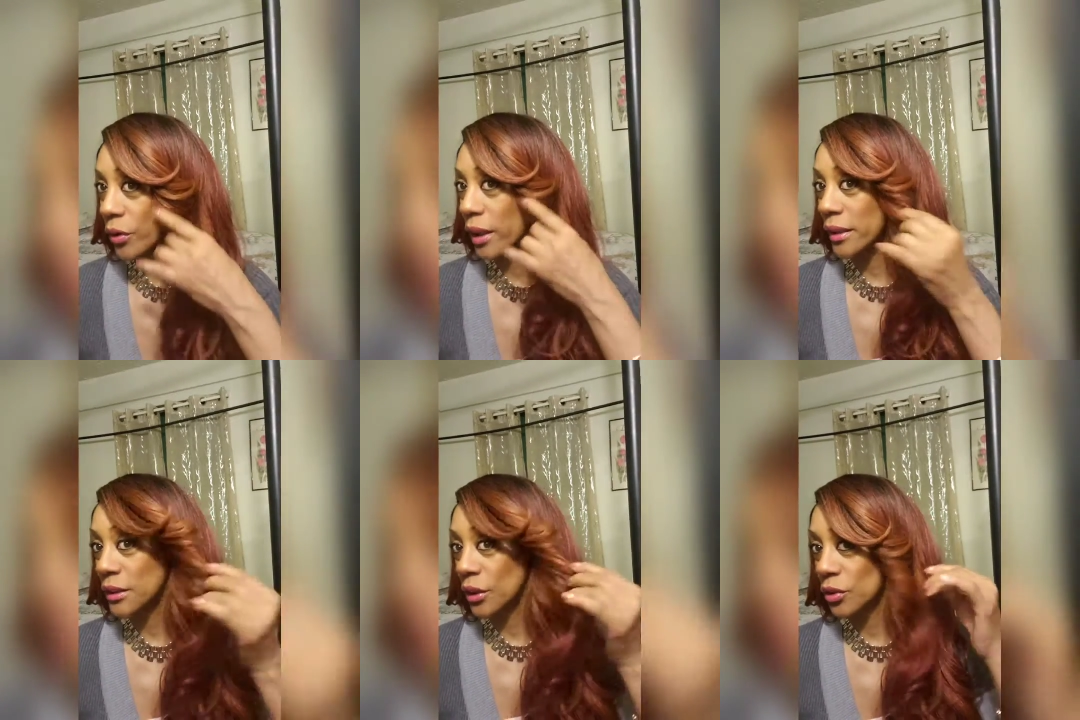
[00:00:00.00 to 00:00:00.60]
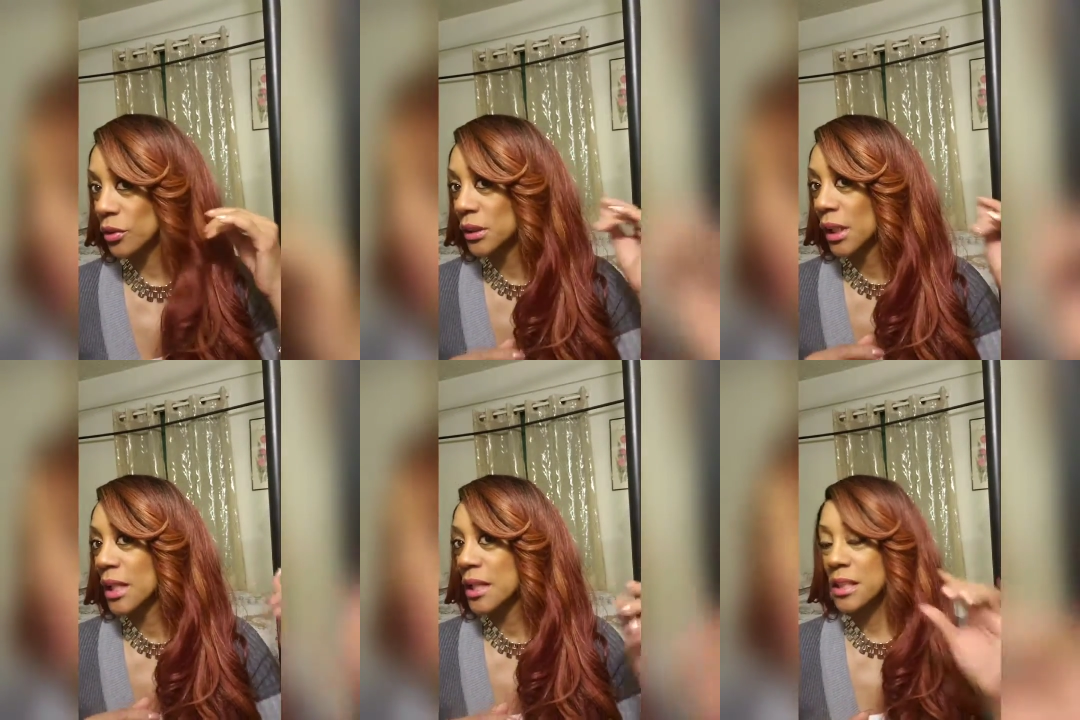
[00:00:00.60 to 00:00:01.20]
Okay, so
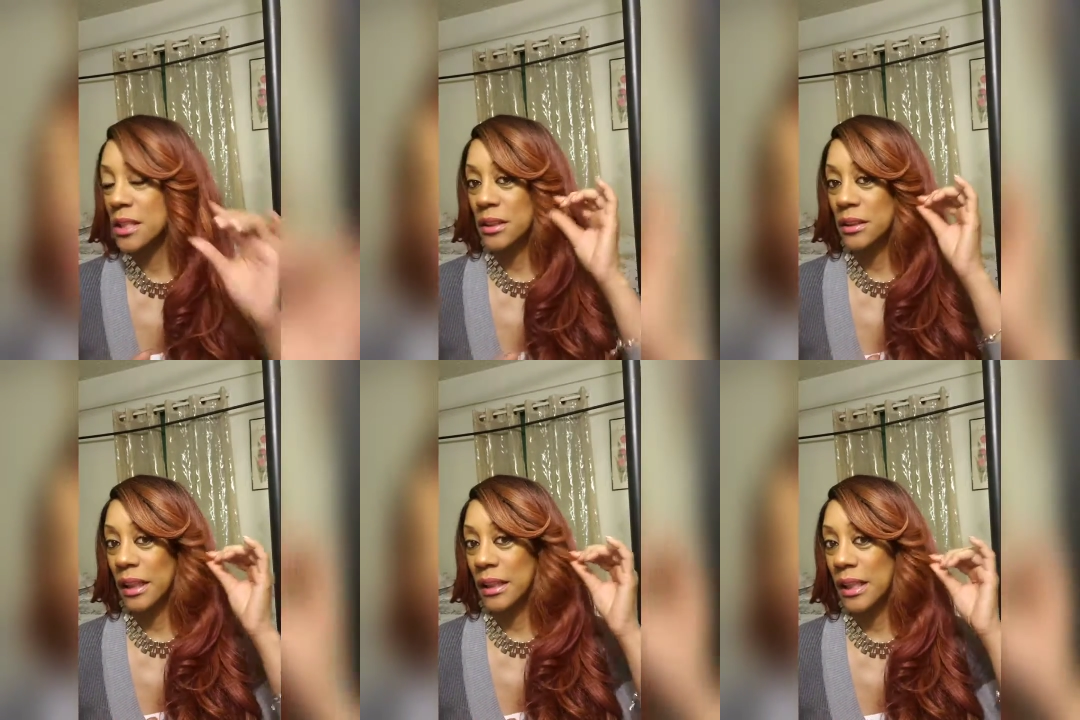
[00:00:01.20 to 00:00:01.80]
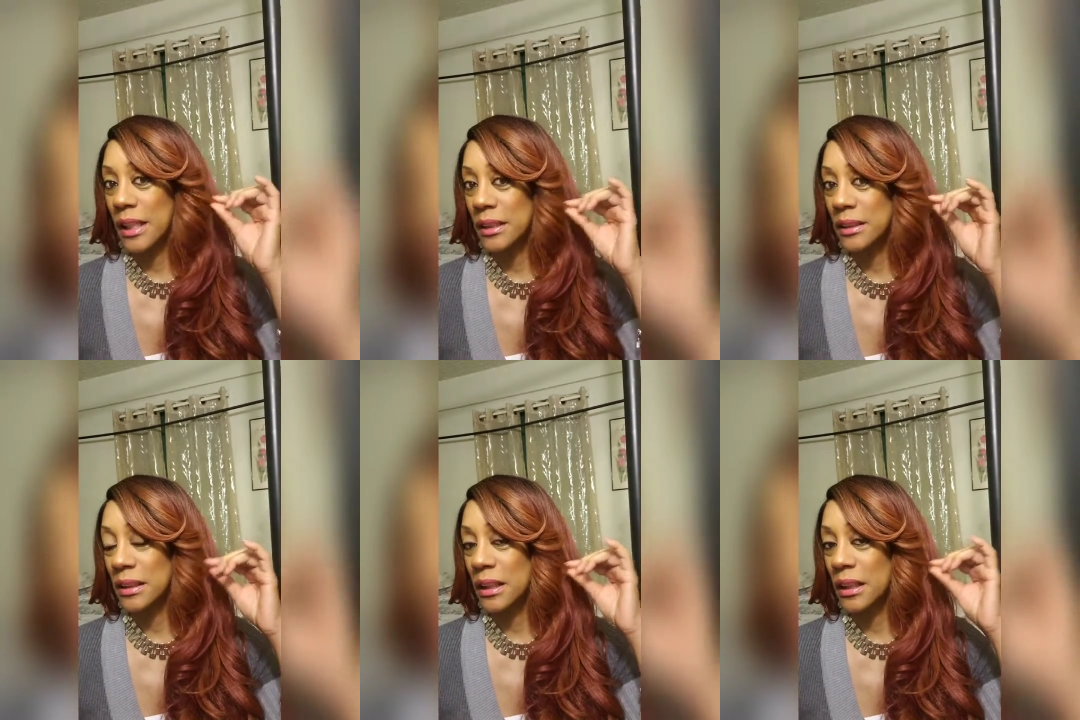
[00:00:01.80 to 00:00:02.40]
this looks like it
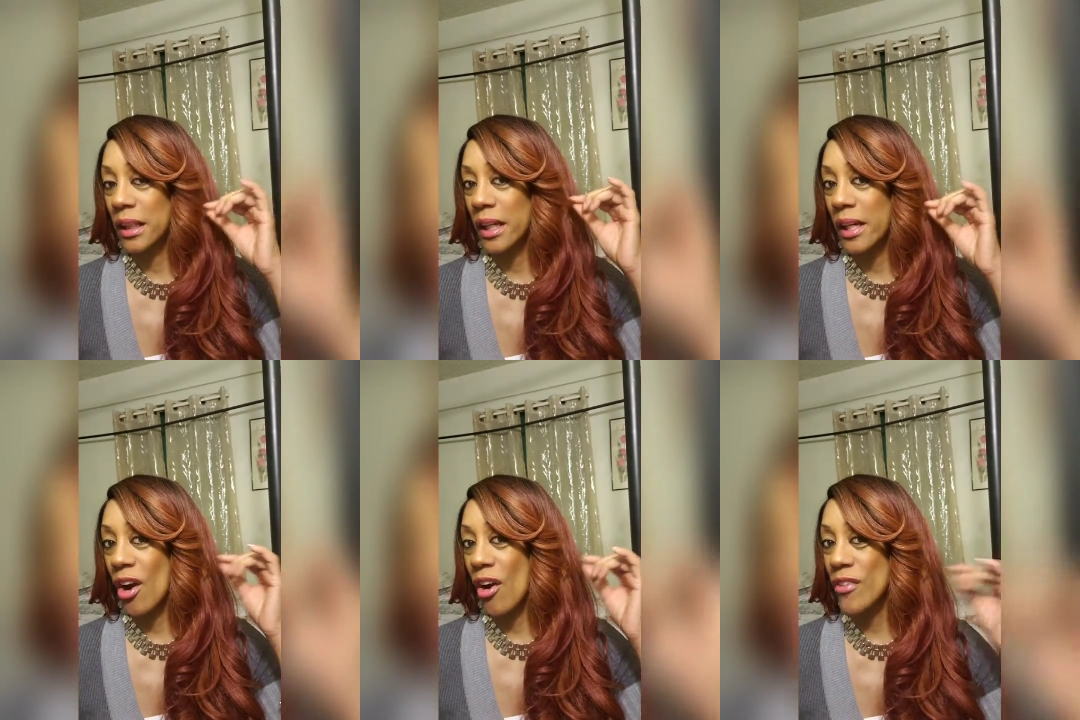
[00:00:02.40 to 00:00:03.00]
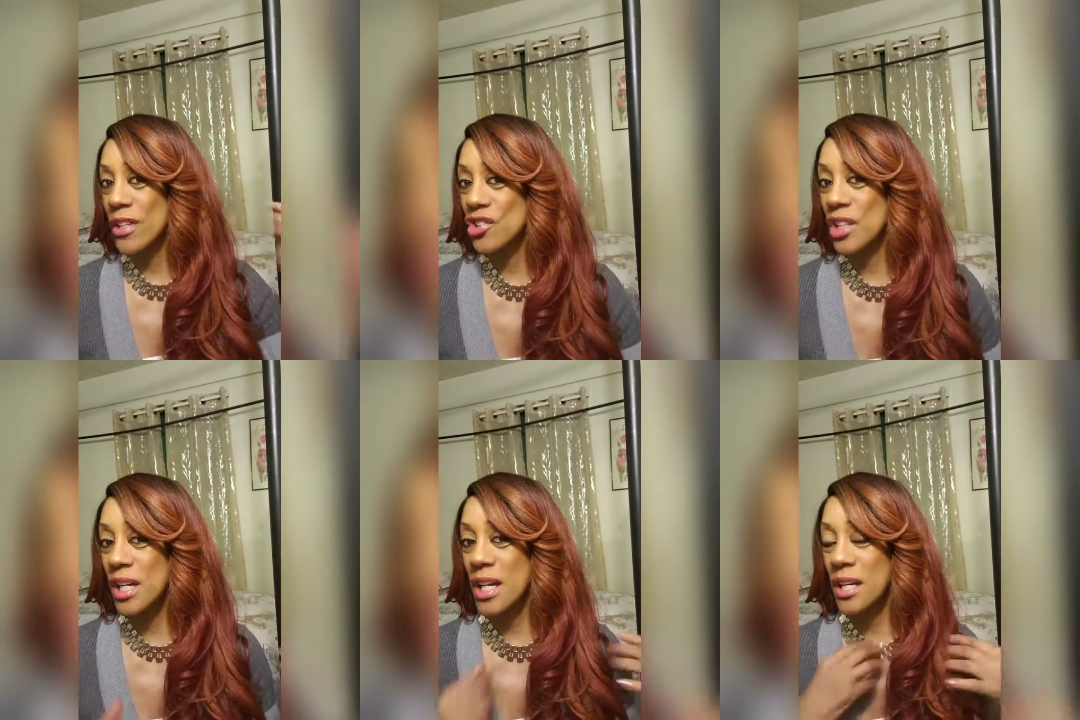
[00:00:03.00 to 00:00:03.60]
has like a
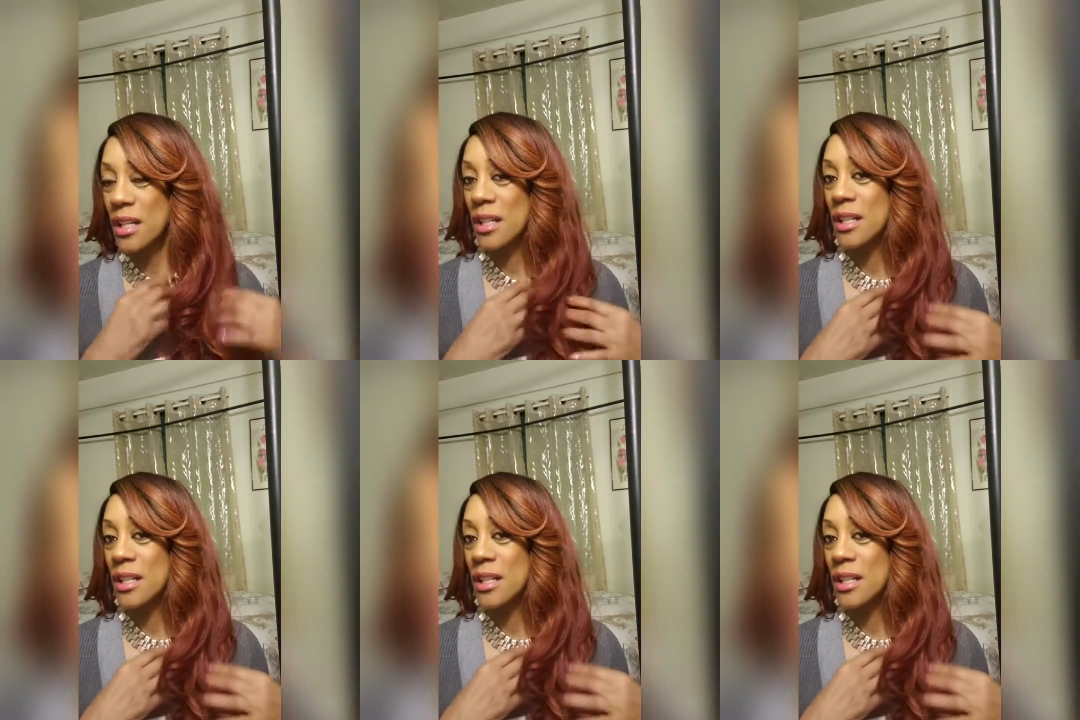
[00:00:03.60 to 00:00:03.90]
orangey